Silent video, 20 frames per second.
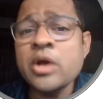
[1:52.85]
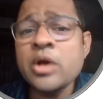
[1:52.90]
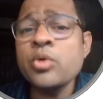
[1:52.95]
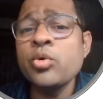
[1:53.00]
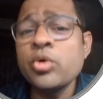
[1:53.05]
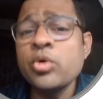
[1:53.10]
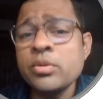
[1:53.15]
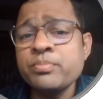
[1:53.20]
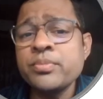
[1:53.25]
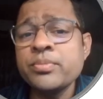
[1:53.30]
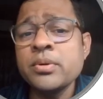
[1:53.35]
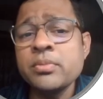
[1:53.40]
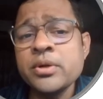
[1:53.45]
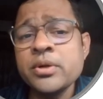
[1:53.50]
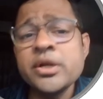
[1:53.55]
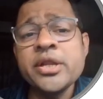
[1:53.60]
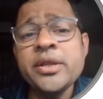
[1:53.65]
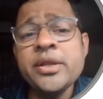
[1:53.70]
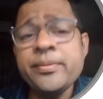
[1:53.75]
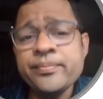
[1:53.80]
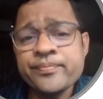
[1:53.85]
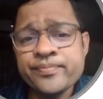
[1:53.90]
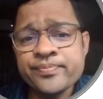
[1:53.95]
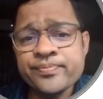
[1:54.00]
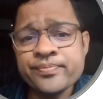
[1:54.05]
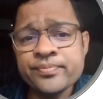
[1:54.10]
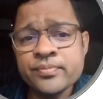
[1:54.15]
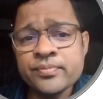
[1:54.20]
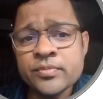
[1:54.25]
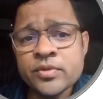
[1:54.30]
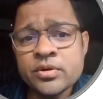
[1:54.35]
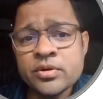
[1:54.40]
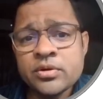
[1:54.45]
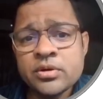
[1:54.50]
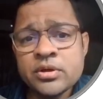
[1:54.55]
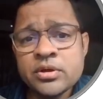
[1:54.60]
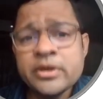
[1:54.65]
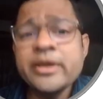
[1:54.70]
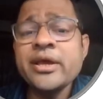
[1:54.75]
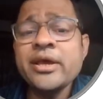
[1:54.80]
our own poverty.
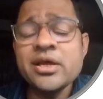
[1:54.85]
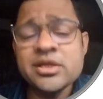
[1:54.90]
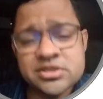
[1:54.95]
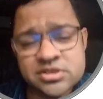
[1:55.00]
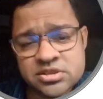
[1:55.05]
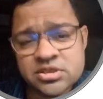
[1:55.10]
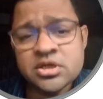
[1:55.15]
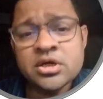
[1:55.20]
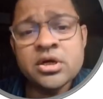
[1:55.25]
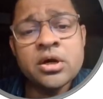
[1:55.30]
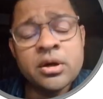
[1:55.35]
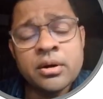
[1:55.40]
Yes,